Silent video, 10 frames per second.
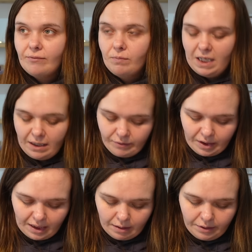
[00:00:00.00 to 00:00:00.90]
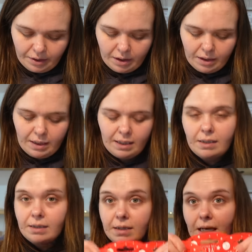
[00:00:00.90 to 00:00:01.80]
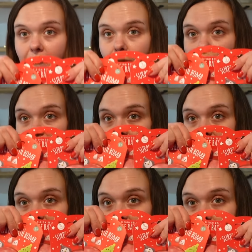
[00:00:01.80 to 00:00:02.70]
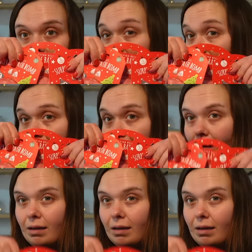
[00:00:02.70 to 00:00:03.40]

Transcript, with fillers: from the advent calendar is a Christmas bath,